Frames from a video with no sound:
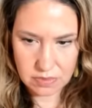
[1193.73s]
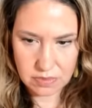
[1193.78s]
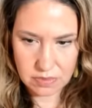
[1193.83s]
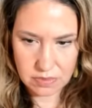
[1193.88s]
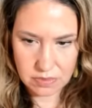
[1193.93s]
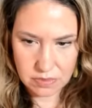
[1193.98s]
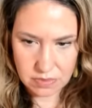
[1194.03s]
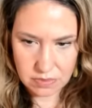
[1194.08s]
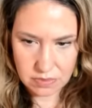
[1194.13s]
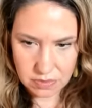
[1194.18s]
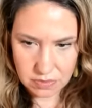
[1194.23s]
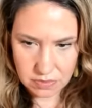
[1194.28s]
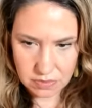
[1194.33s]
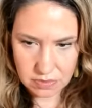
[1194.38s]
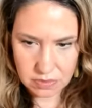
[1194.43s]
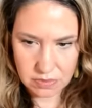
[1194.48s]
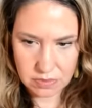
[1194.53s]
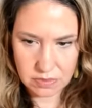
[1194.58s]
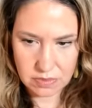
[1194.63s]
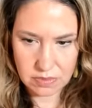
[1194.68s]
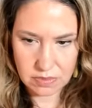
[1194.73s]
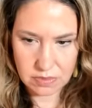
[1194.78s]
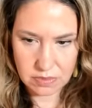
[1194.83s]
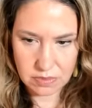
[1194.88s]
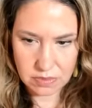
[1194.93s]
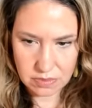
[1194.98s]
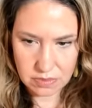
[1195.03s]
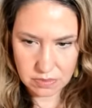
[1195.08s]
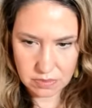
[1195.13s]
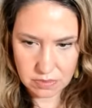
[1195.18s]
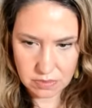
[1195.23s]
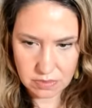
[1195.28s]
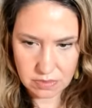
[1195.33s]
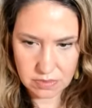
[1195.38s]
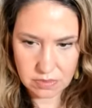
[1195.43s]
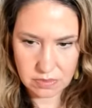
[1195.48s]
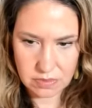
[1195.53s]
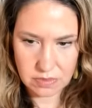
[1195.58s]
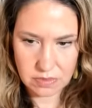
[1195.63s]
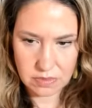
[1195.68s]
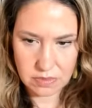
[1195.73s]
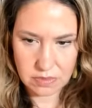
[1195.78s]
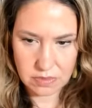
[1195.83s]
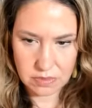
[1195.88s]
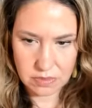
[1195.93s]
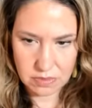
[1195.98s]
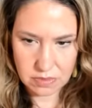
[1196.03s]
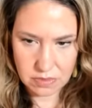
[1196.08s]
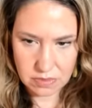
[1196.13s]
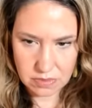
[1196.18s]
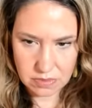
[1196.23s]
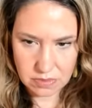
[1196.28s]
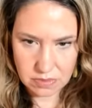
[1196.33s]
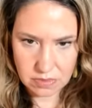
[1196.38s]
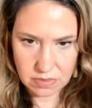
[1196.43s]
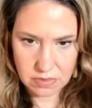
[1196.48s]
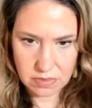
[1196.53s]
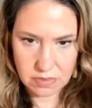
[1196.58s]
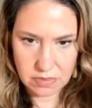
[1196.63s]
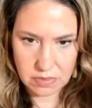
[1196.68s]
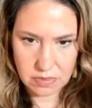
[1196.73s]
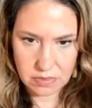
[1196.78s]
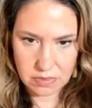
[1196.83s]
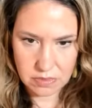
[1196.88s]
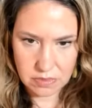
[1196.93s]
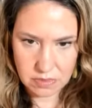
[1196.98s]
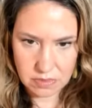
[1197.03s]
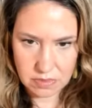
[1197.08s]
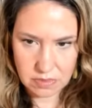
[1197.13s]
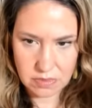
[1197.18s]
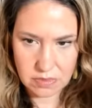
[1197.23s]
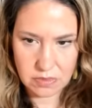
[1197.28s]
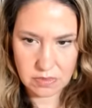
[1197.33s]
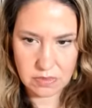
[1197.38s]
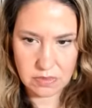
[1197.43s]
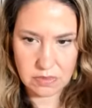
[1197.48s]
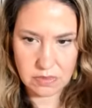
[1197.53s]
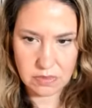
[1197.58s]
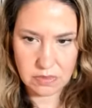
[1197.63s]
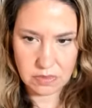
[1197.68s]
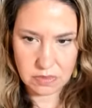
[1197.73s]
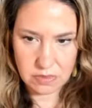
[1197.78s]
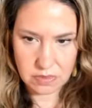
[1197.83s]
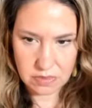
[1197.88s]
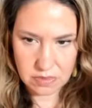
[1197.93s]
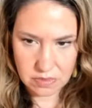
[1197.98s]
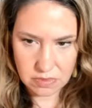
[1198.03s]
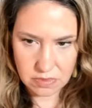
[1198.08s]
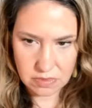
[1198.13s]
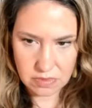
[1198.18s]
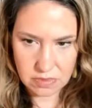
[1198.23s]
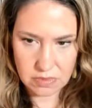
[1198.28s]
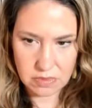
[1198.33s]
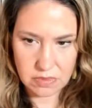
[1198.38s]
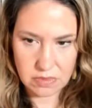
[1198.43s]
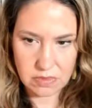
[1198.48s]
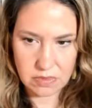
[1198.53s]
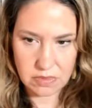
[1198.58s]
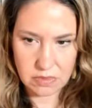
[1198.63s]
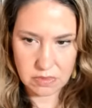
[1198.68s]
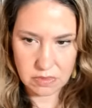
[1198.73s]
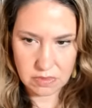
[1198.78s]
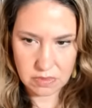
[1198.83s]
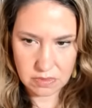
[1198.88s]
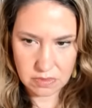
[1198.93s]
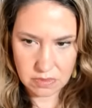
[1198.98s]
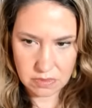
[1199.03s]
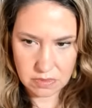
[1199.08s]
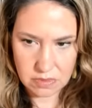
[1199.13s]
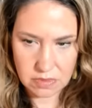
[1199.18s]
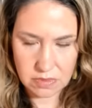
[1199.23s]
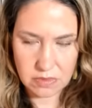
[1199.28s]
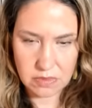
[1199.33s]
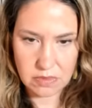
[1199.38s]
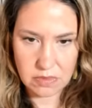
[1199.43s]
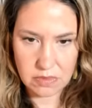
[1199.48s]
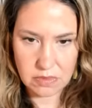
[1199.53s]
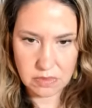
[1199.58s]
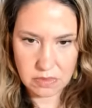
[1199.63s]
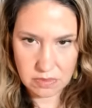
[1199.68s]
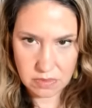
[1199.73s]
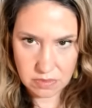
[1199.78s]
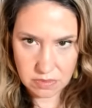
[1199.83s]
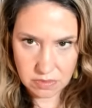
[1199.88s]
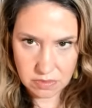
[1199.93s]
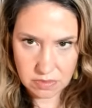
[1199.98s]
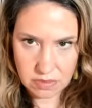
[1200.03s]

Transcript: No words are spoken by the person on screen.